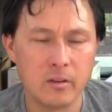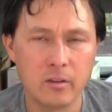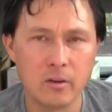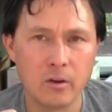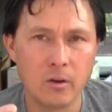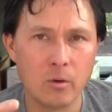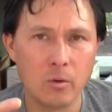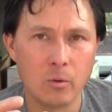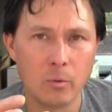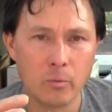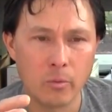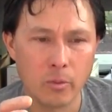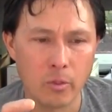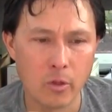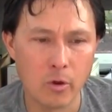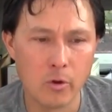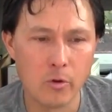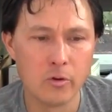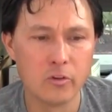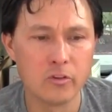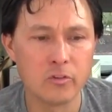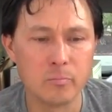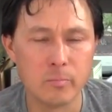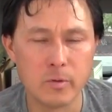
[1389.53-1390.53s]
you know,
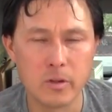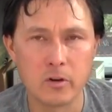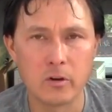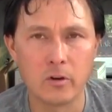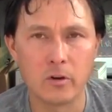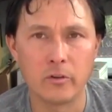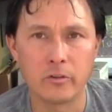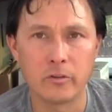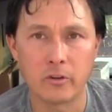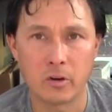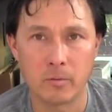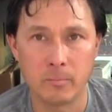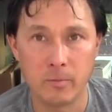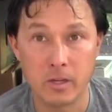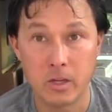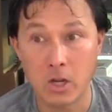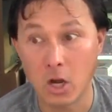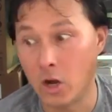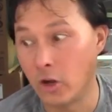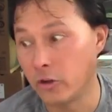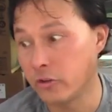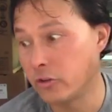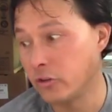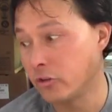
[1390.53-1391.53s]
those minerals are going to be
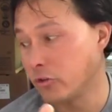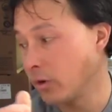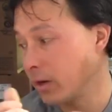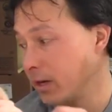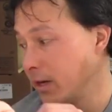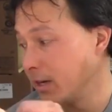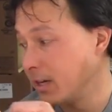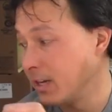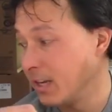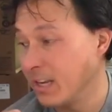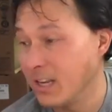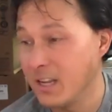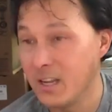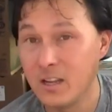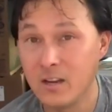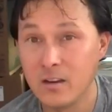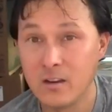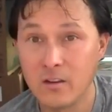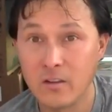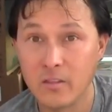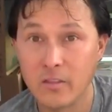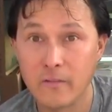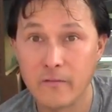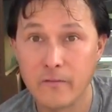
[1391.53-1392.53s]
concentrated
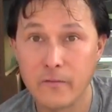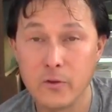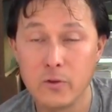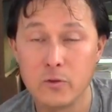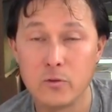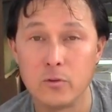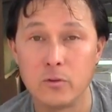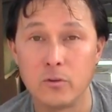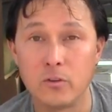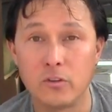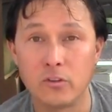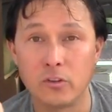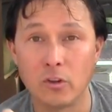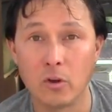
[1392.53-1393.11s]
in the food.